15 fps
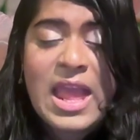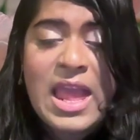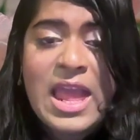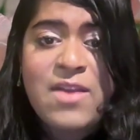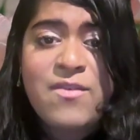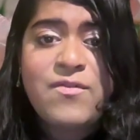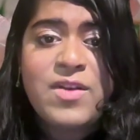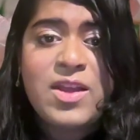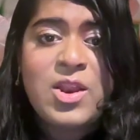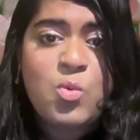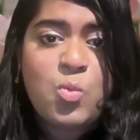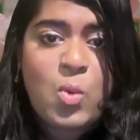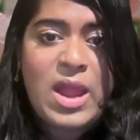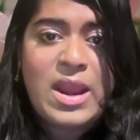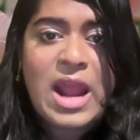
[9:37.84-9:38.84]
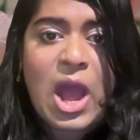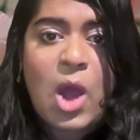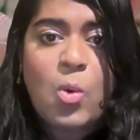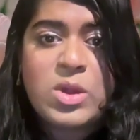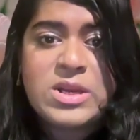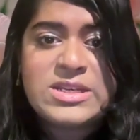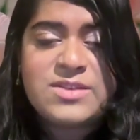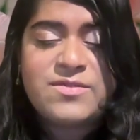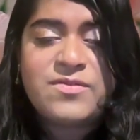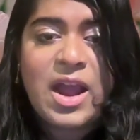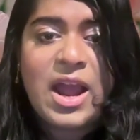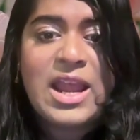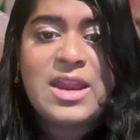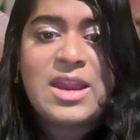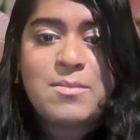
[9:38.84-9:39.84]
even when our
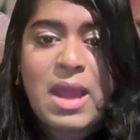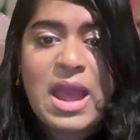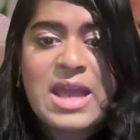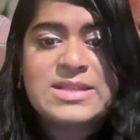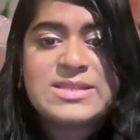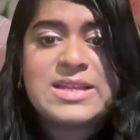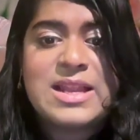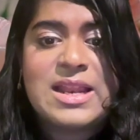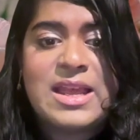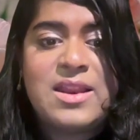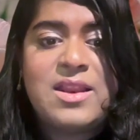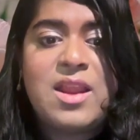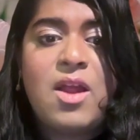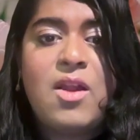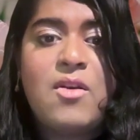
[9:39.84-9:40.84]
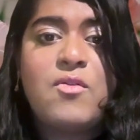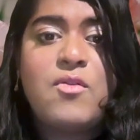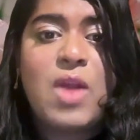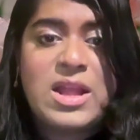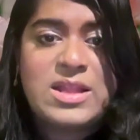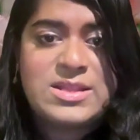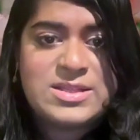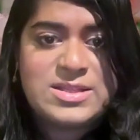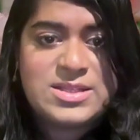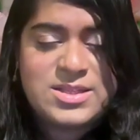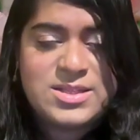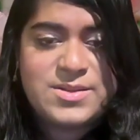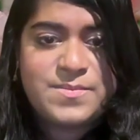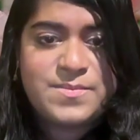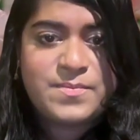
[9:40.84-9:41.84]
divine masculine
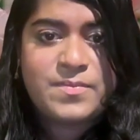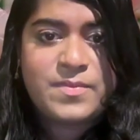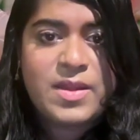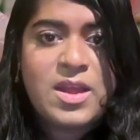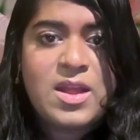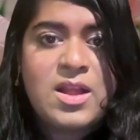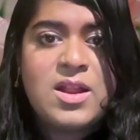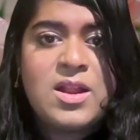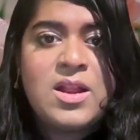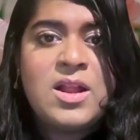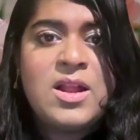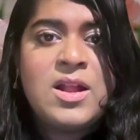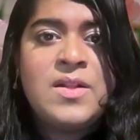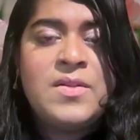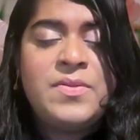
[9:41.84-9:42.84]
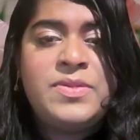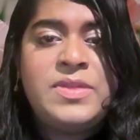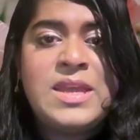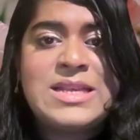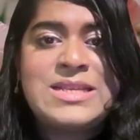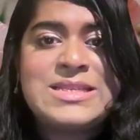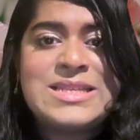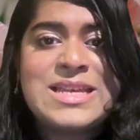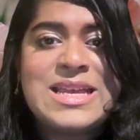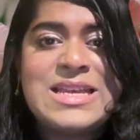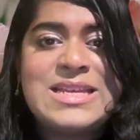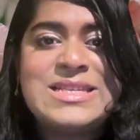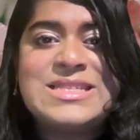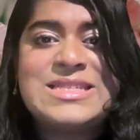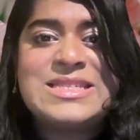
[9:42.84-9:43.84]
runs. This
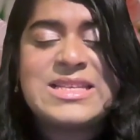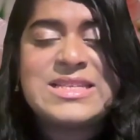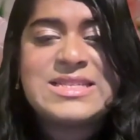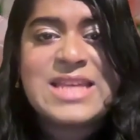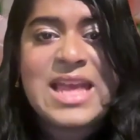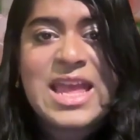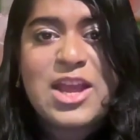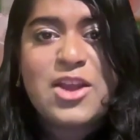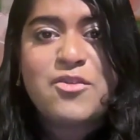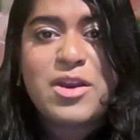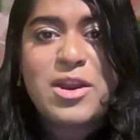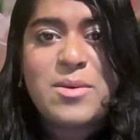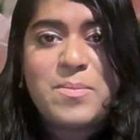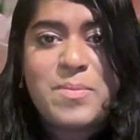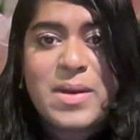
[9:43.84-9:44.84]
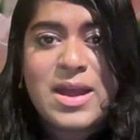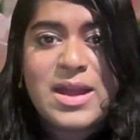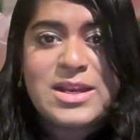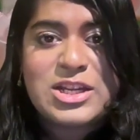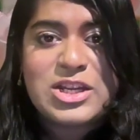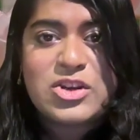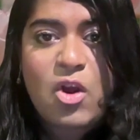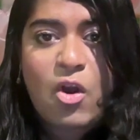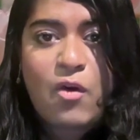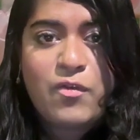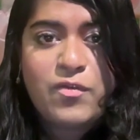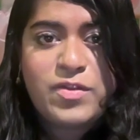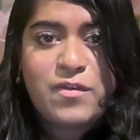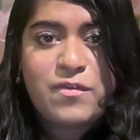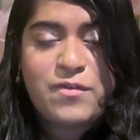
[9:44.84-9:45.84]
is the sacred burden
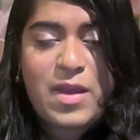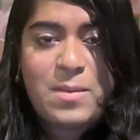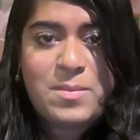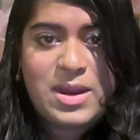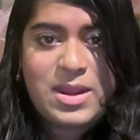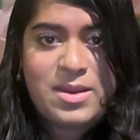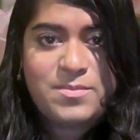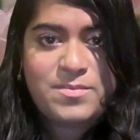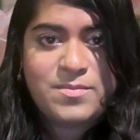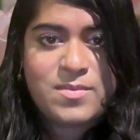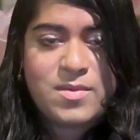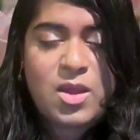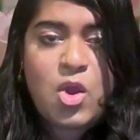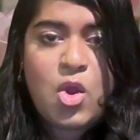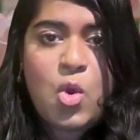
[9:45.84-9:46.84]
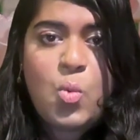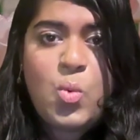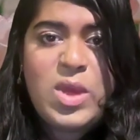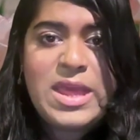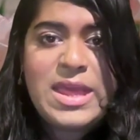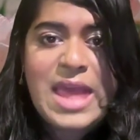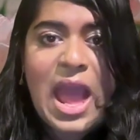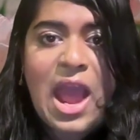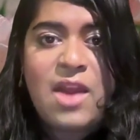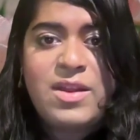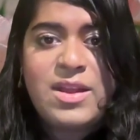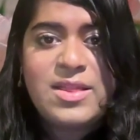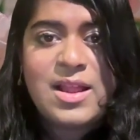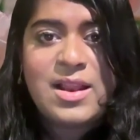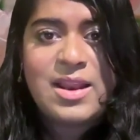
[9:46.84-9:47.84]
of the feminine. We
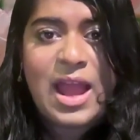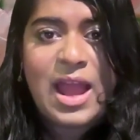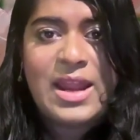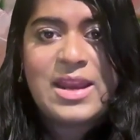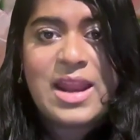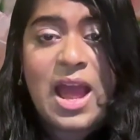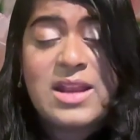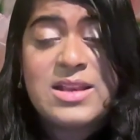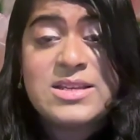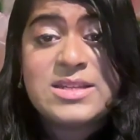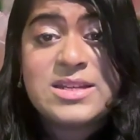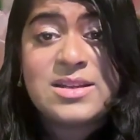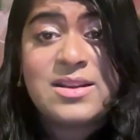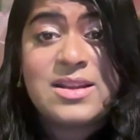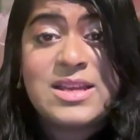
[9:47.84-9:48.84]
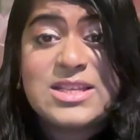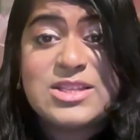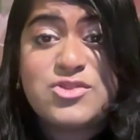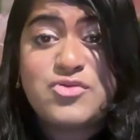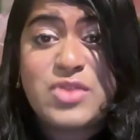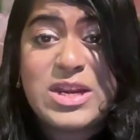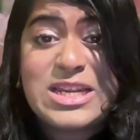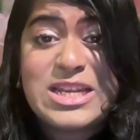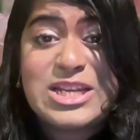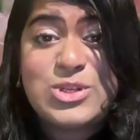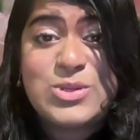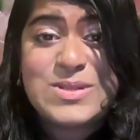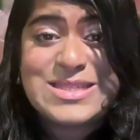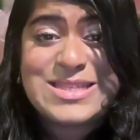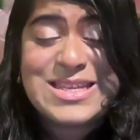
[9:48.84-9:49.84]
carry the light until he's ready
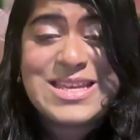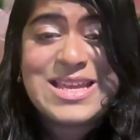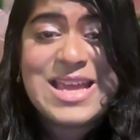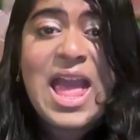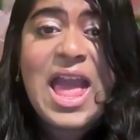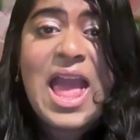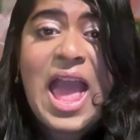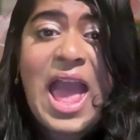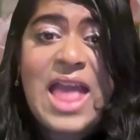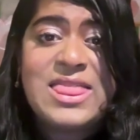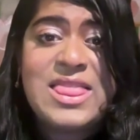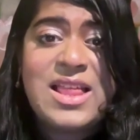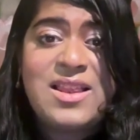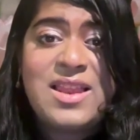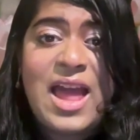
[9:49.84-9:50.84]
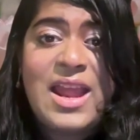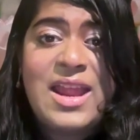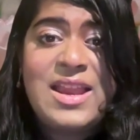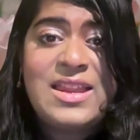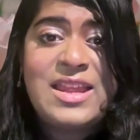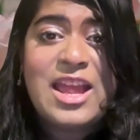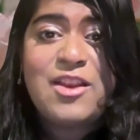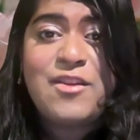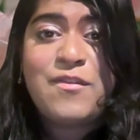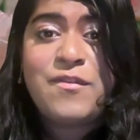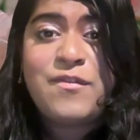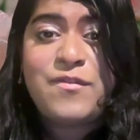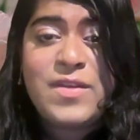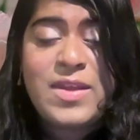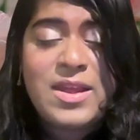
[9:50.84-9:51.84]
to see, and the light can
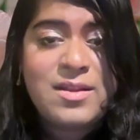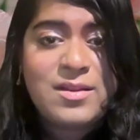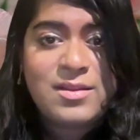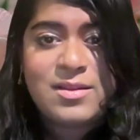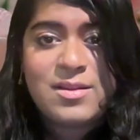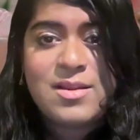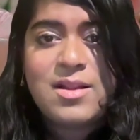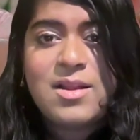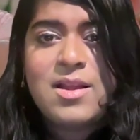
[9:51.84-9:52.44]
feel